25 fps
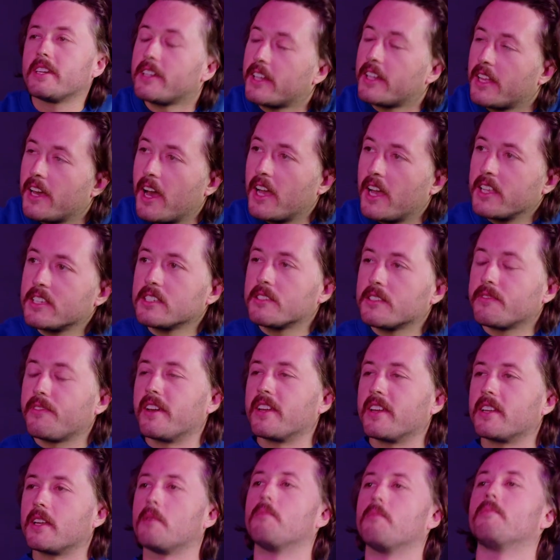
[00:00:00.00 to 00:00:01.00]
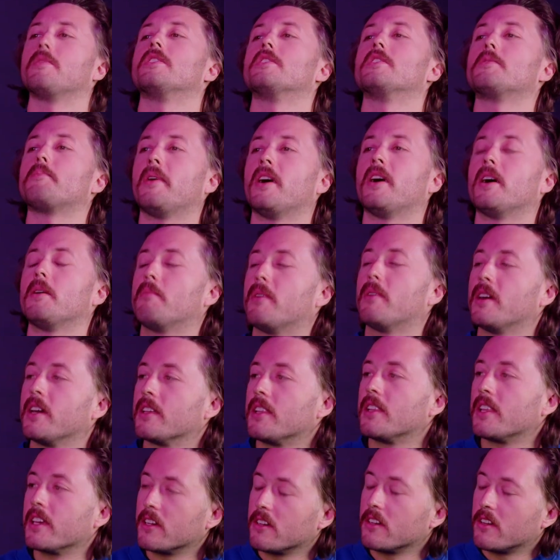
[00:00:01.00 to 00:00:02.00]
like, I just find I'm inspired by,
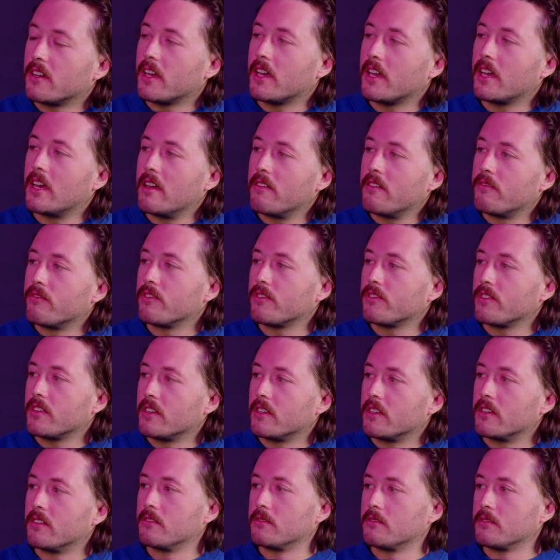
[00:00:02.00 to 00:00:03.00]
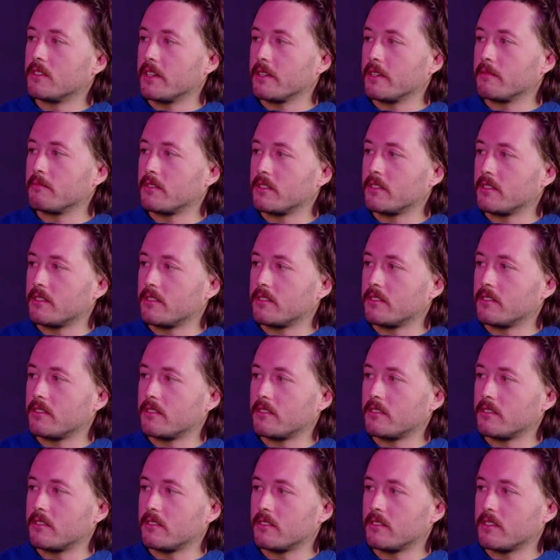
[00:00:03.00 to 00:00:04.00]
like, everything at all times.
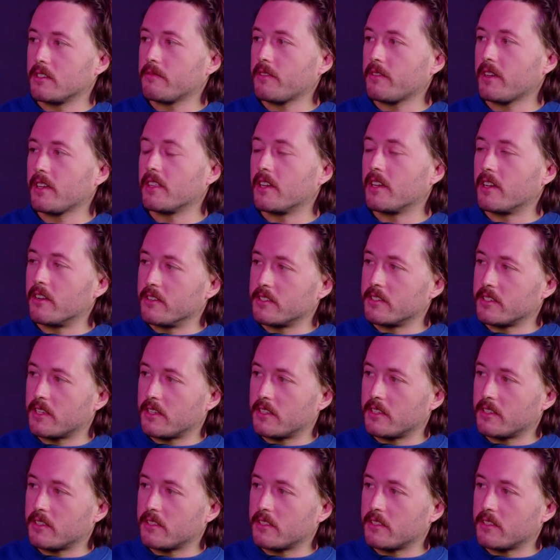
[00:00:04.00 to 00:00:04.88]
Do you find that, or is that